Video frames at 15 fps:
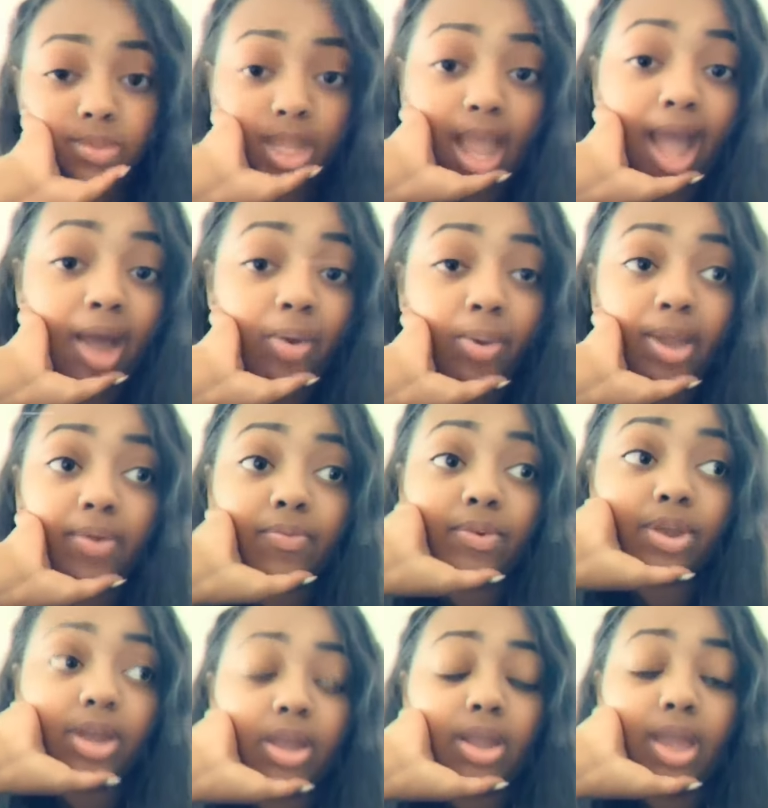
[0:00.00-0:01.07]

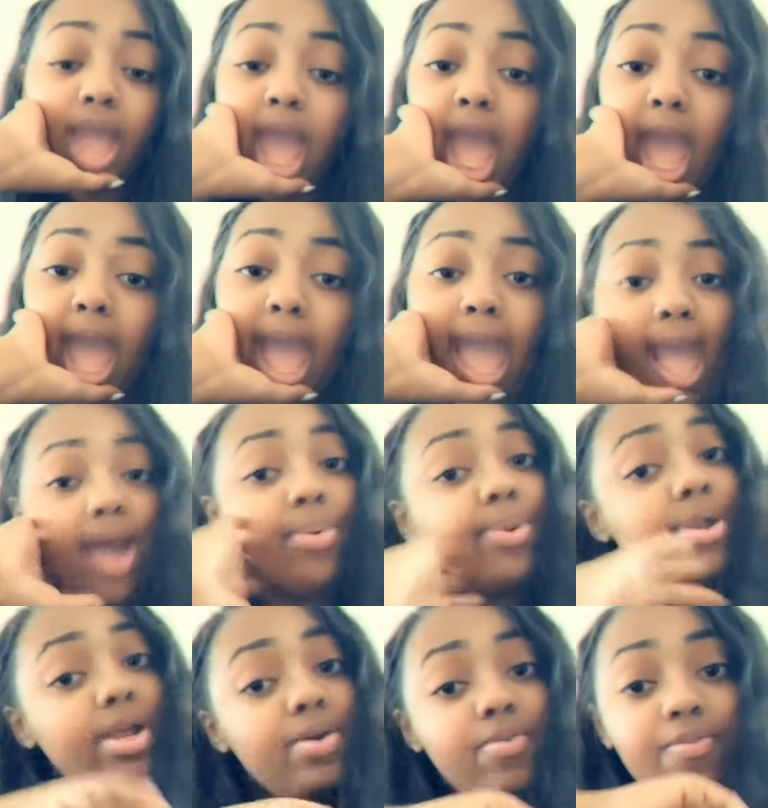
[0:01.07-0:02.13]
However, I
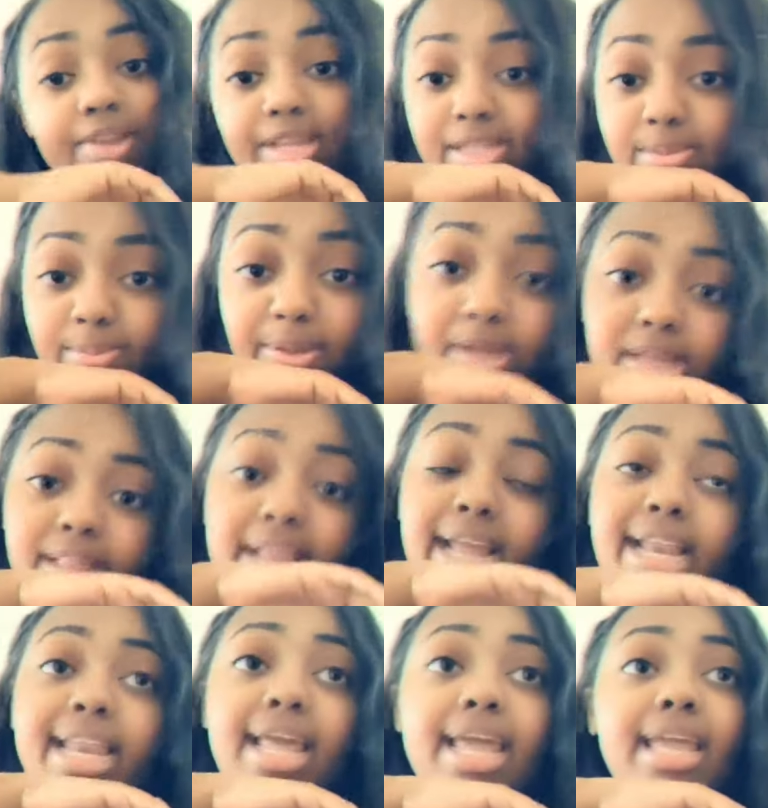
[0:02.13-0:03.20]
went on Facebook
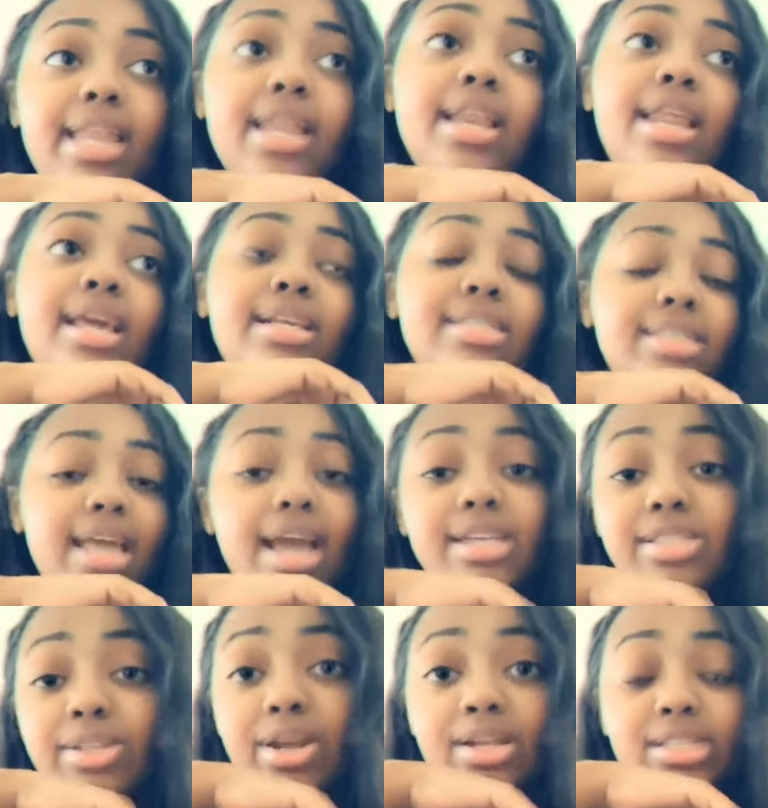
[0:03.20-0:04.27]
that day and the next day I
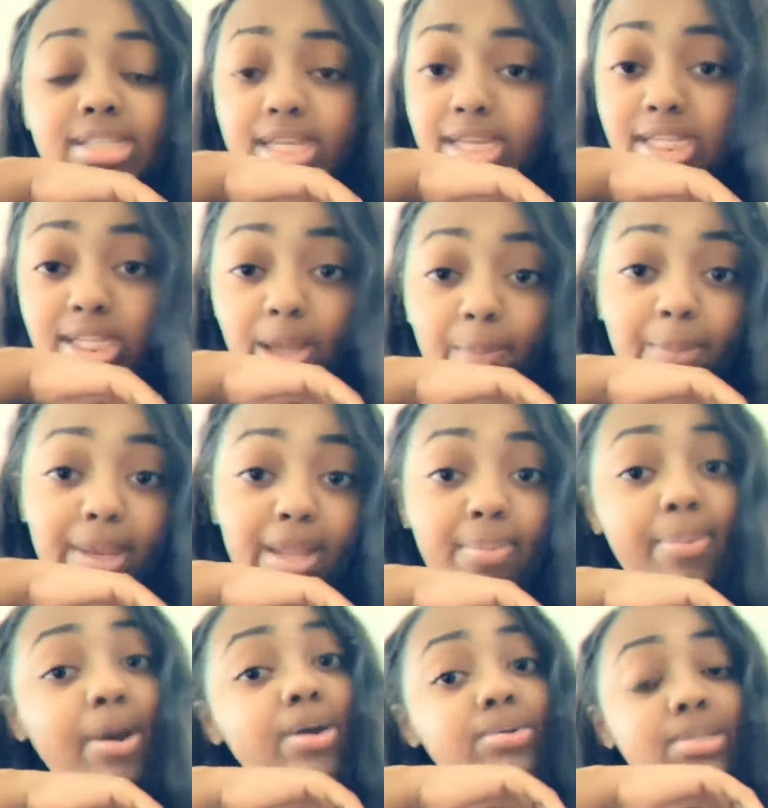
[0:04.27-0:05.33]
started seeing so many
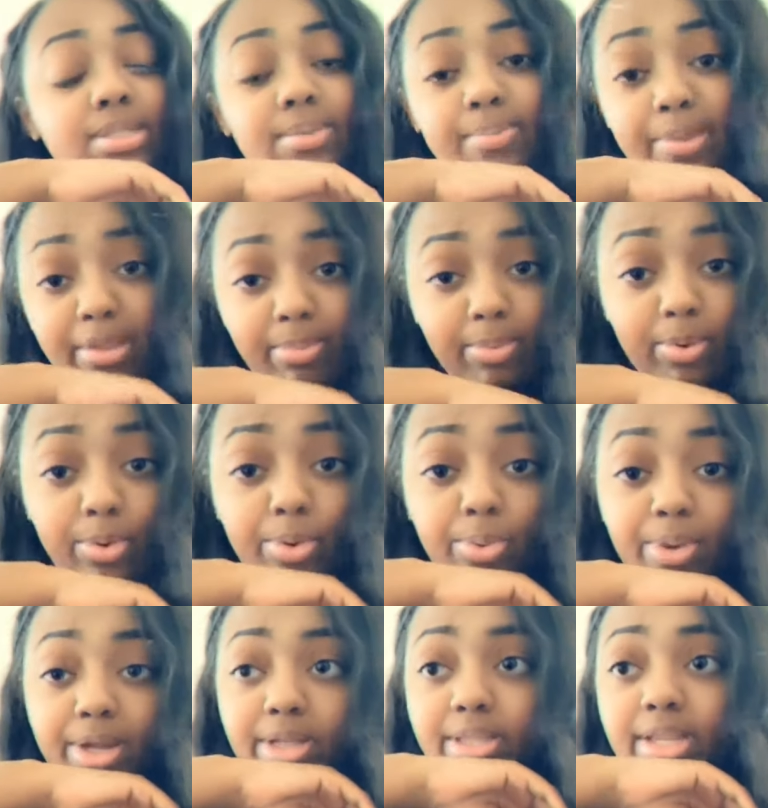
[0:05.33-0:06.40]
posts of people who
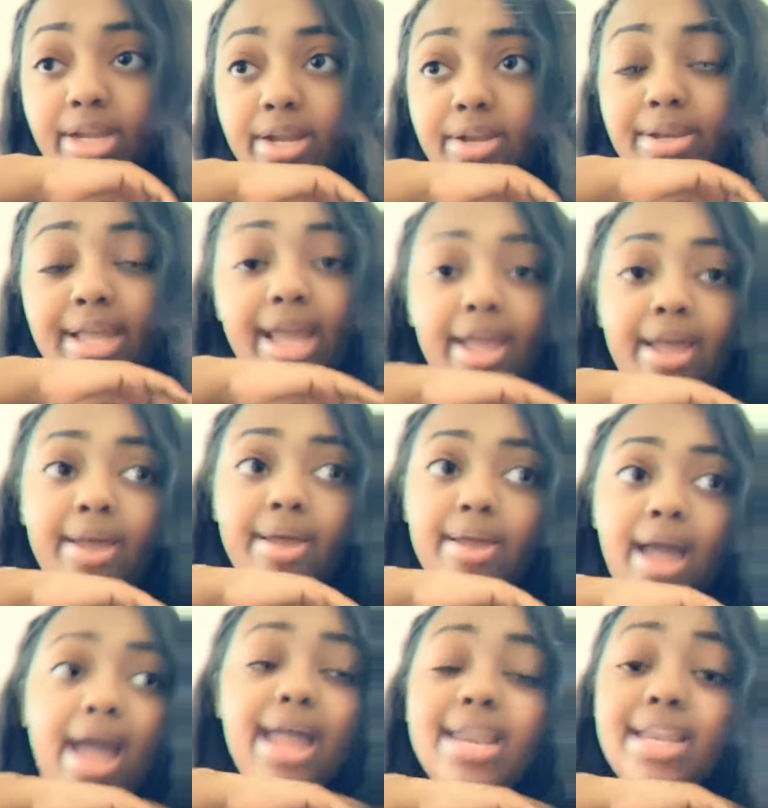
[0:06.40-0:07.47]
work there that
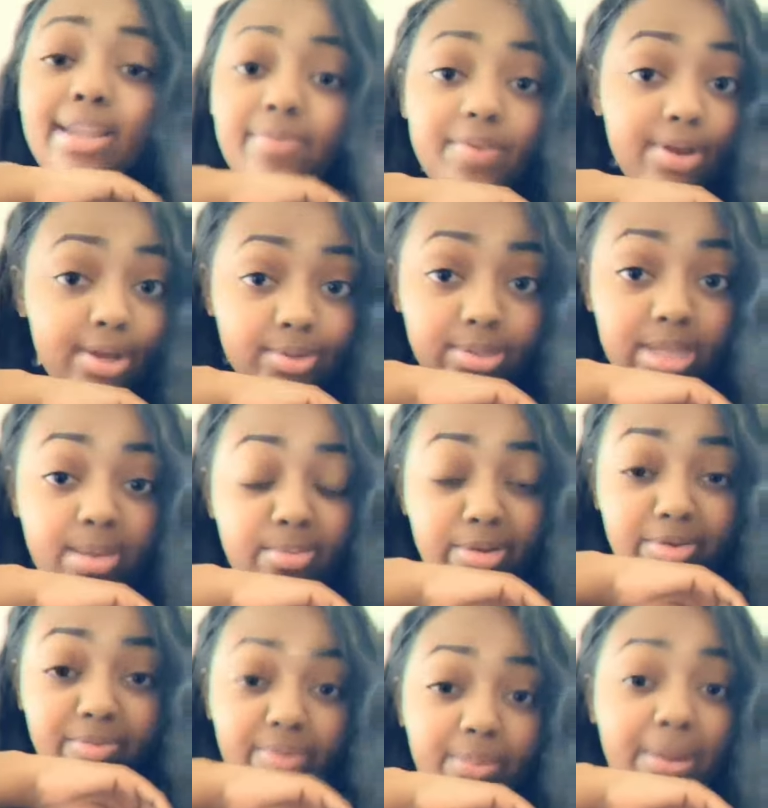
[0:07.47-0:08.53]
I didn't even know some
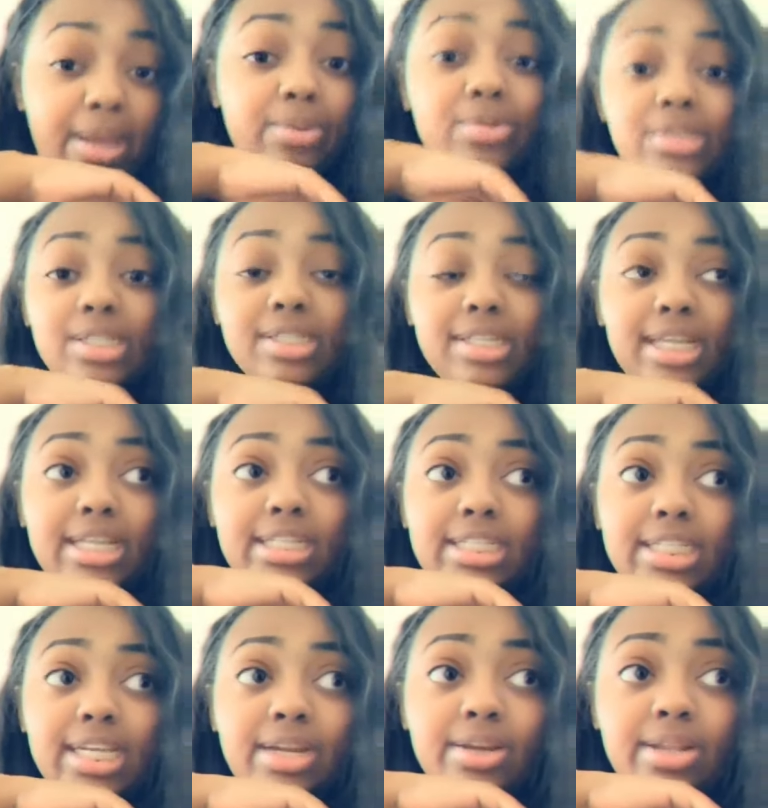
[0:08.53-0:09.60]
of them. They was just getting
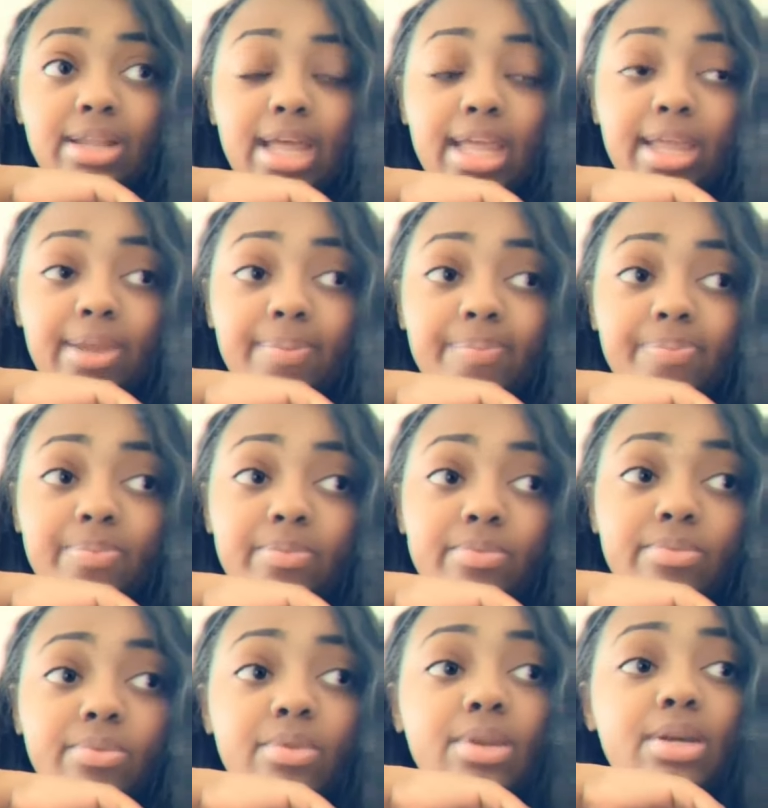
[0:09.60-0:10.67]
shared like
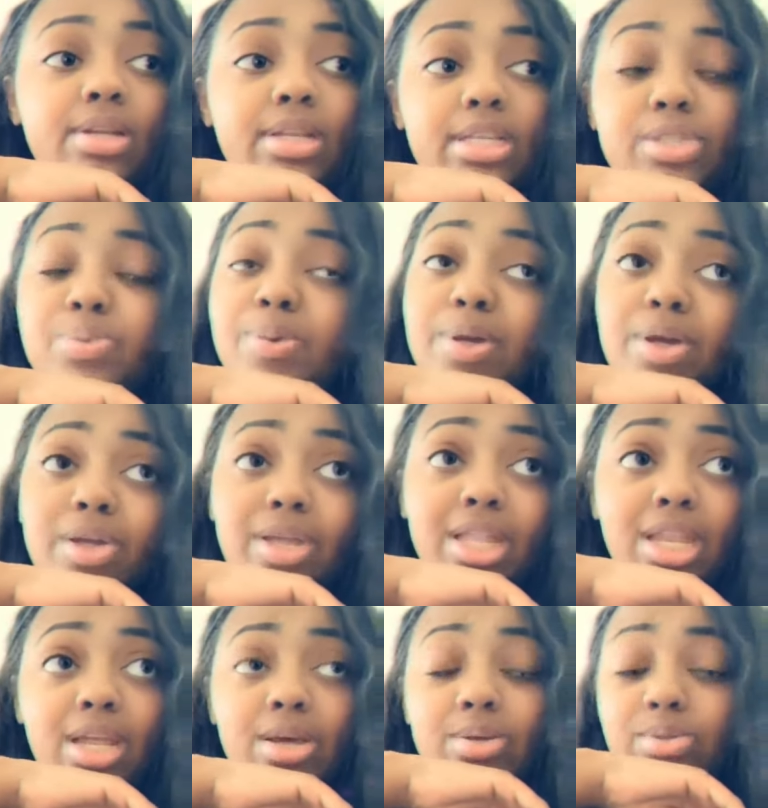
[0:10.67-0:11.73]
this what Quick
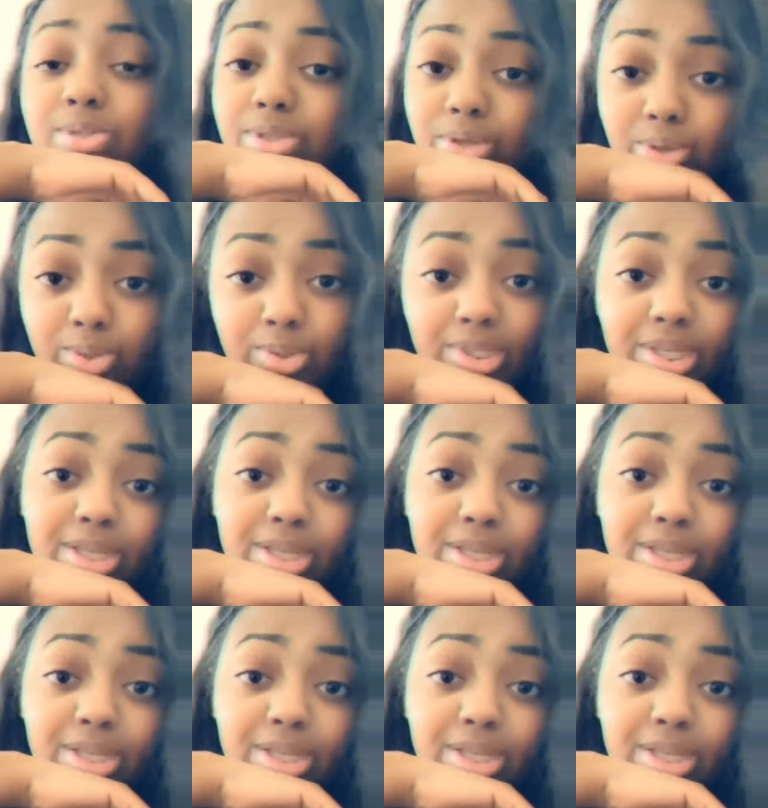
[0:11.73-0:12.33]
loans do to